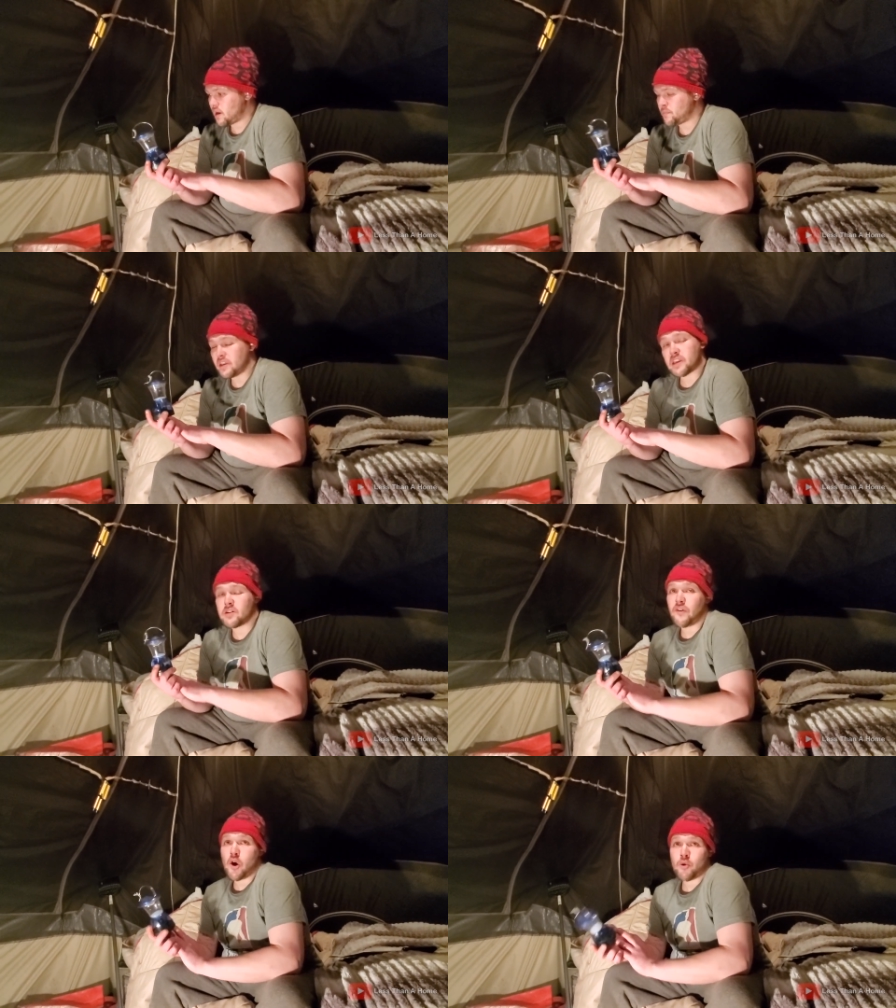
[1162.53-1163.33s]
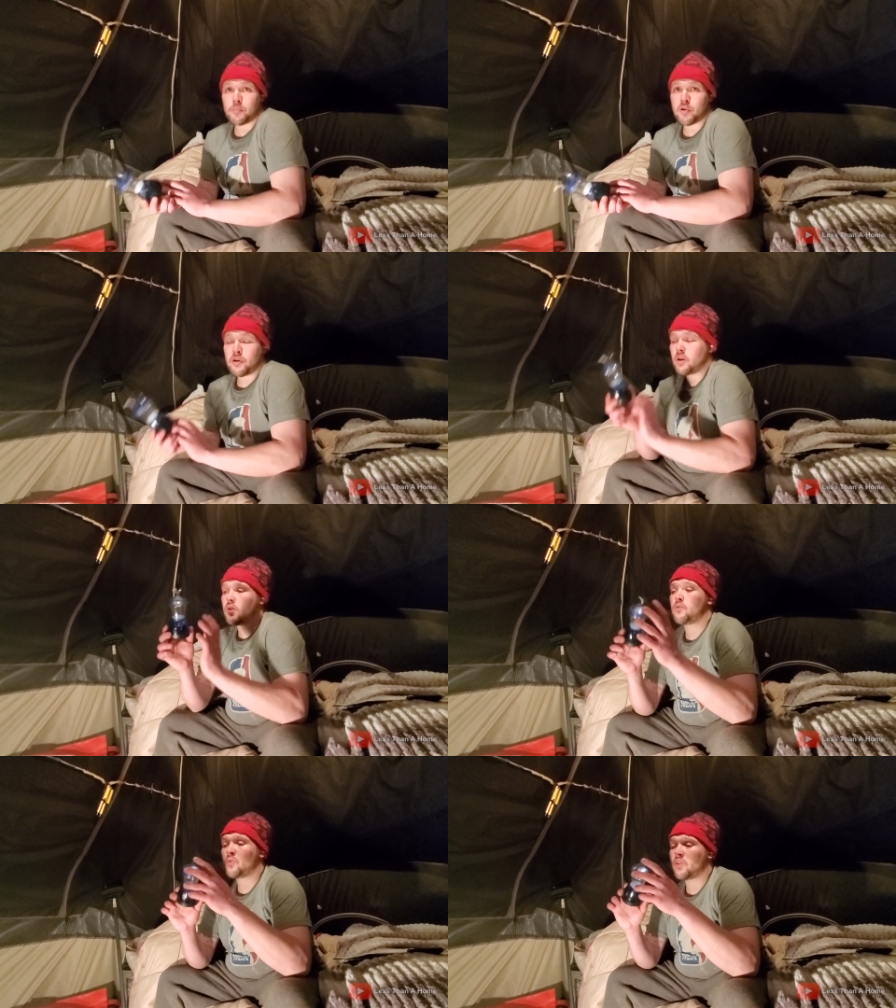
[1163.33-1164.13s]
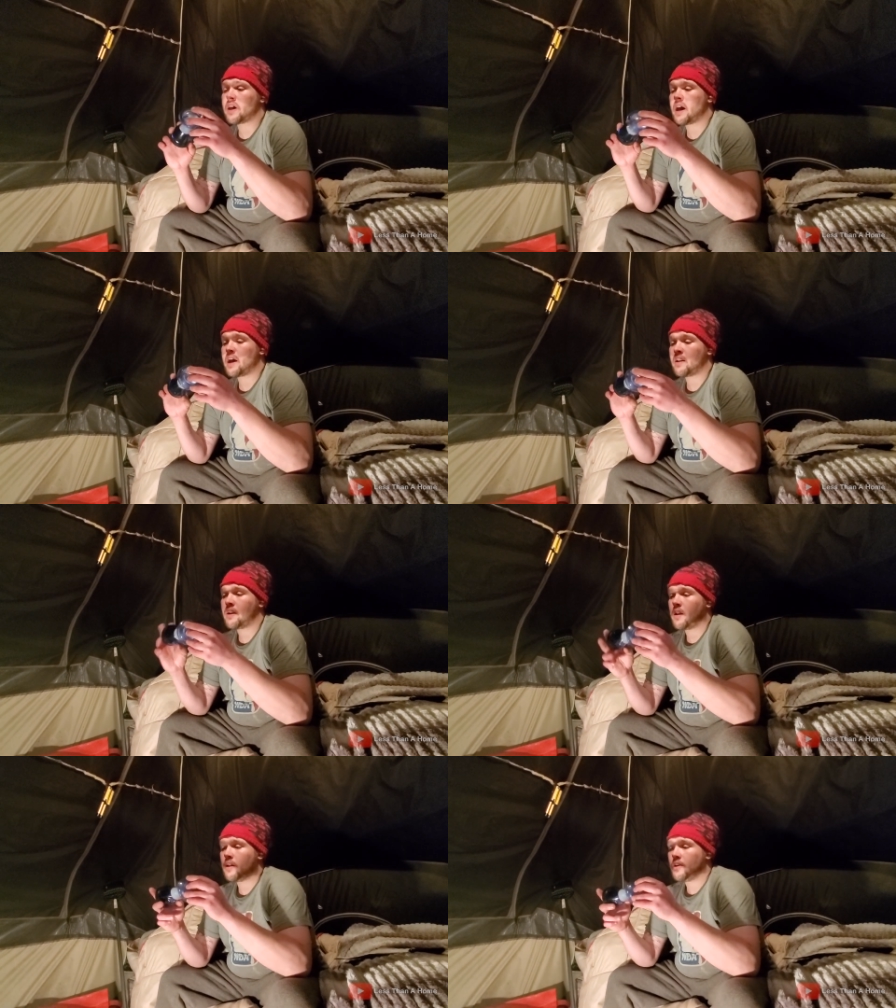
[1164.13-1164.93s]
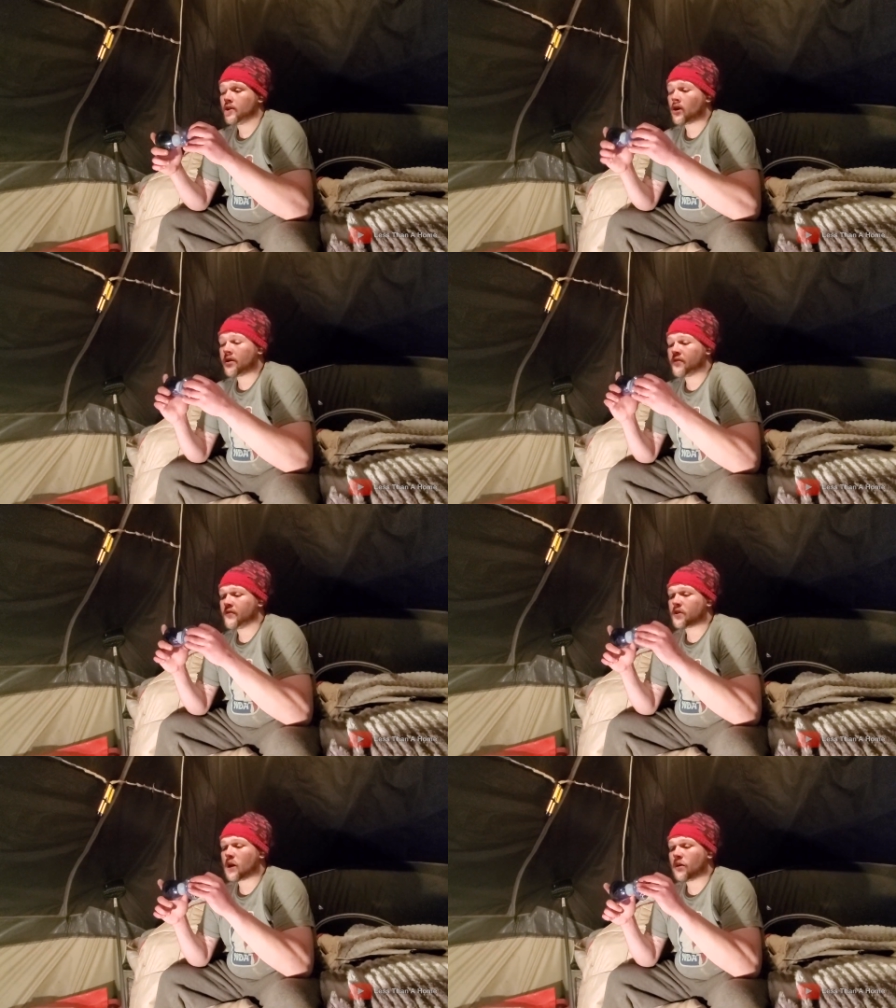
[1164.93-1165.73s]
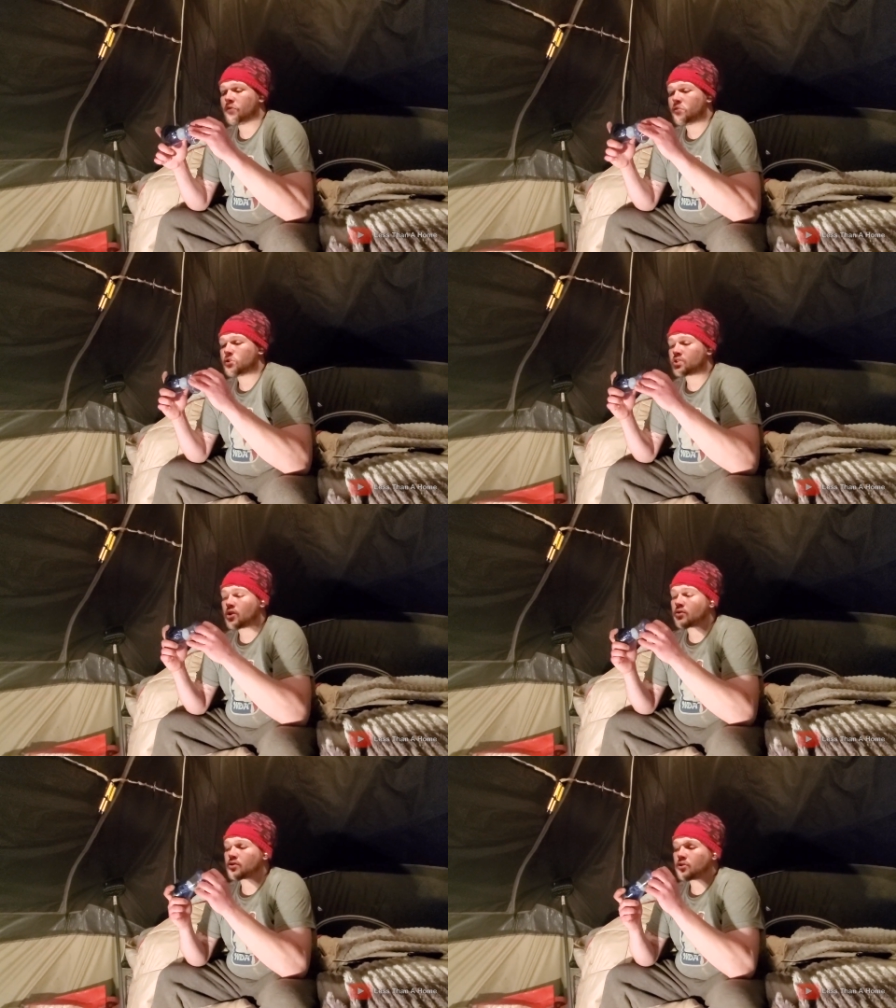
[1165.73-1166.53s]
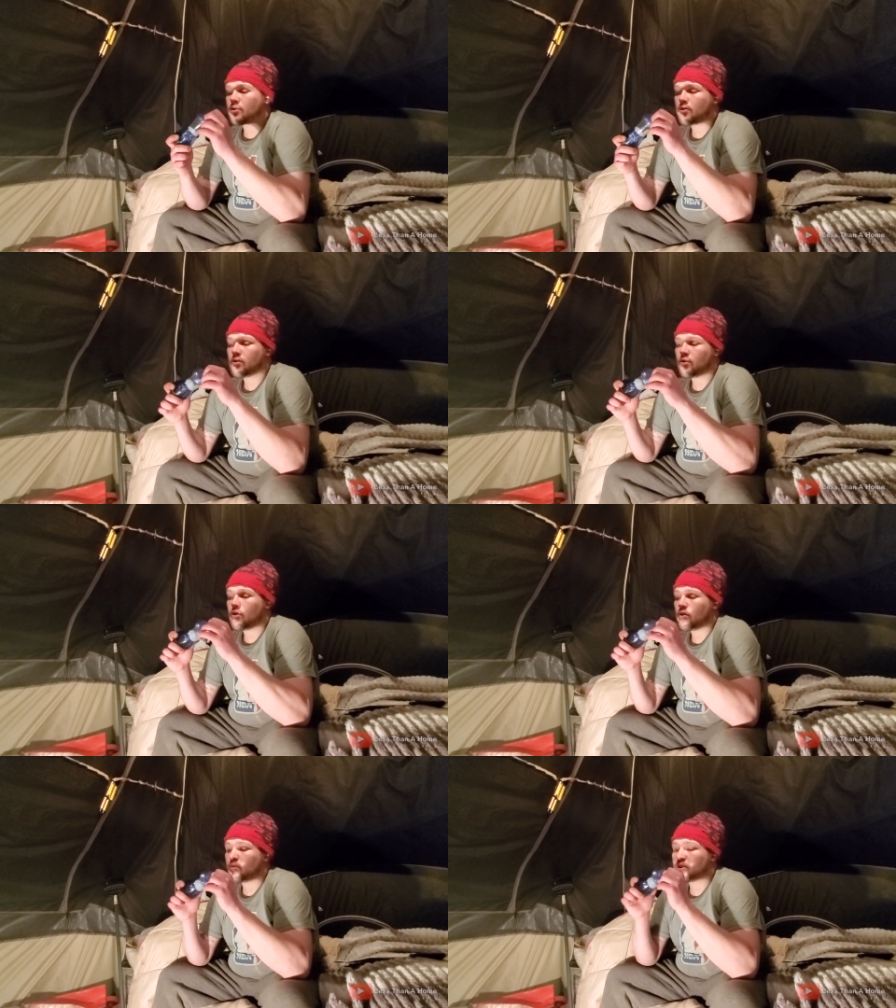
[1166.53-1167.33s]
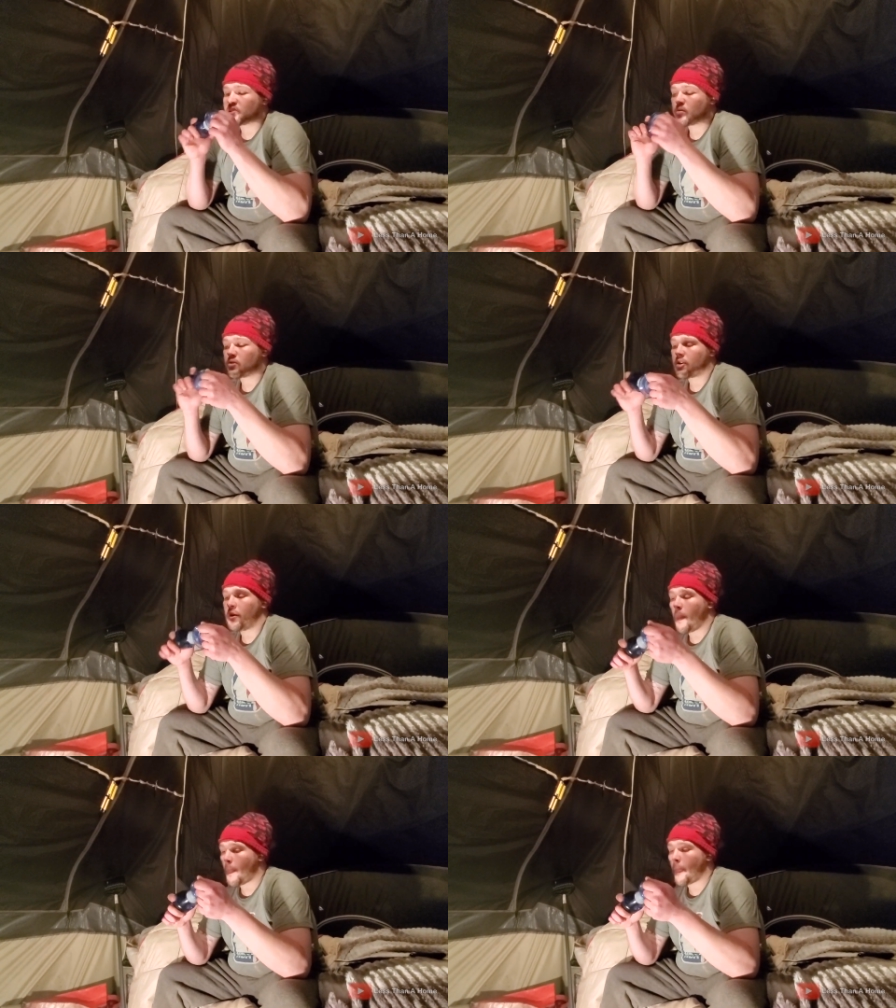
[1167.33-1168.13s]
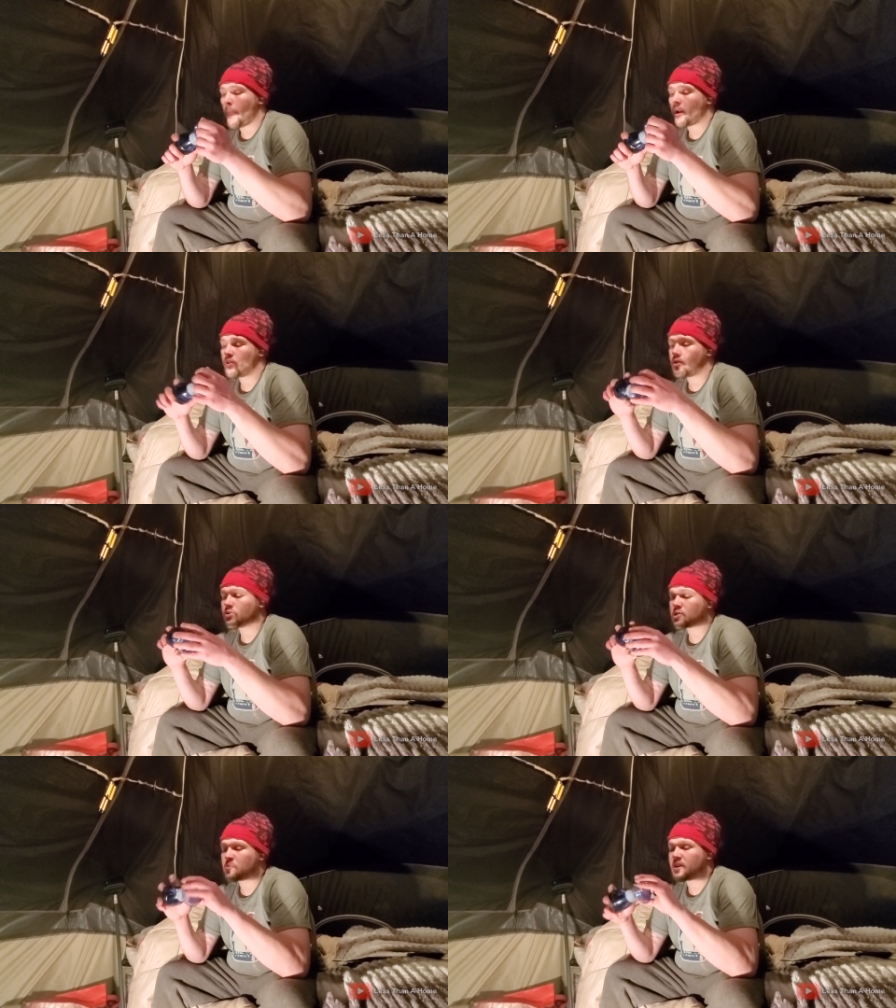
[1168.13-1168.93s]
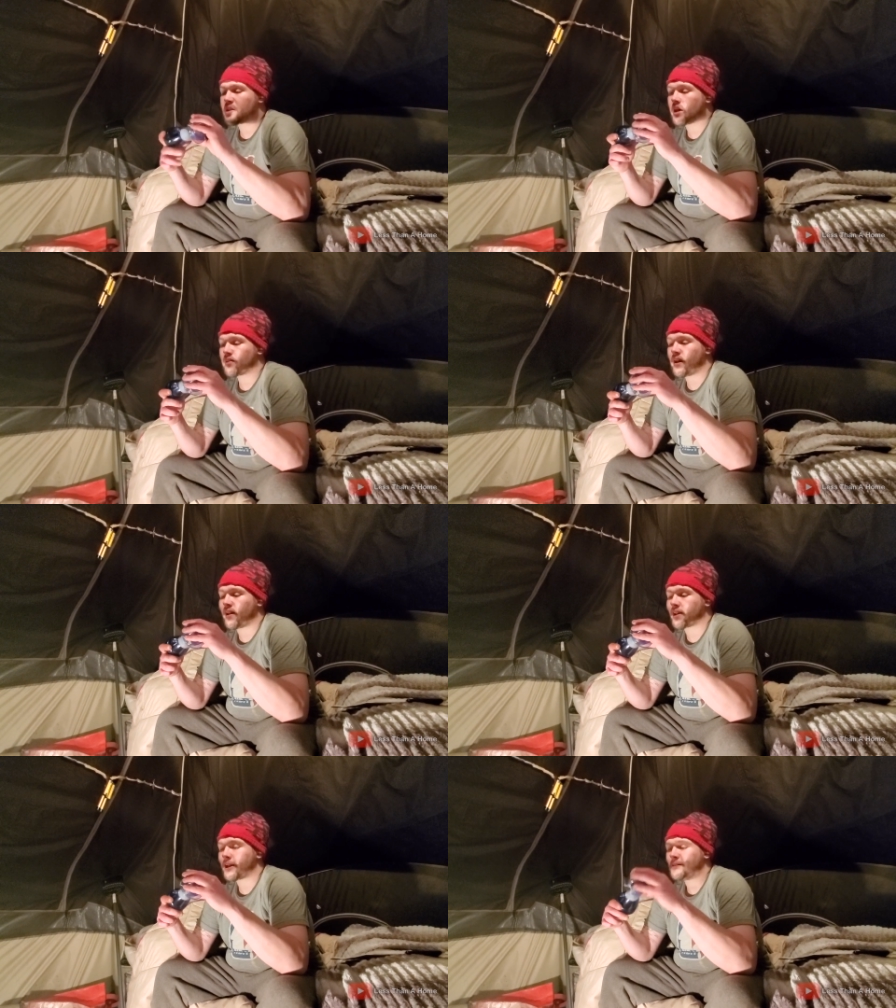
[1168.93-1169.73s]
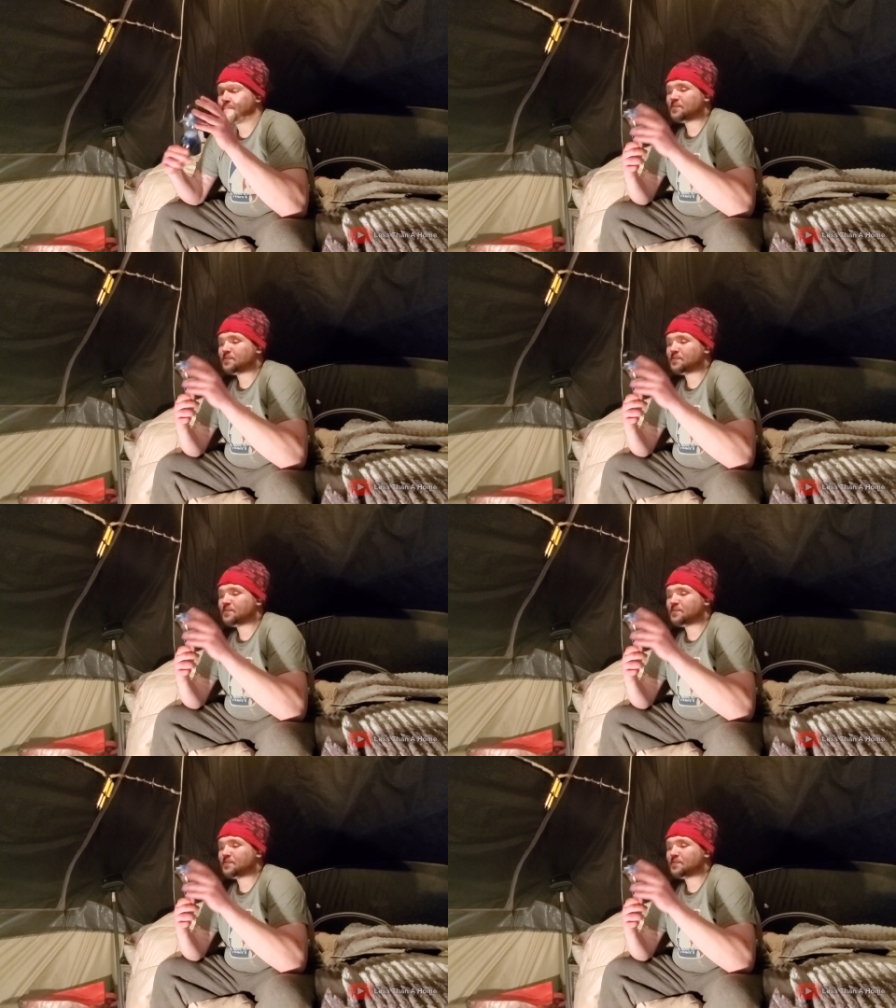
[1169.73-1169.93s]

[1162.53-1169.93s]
beacon of hope that, you know, I've even, I've even joked with someone close to me that like,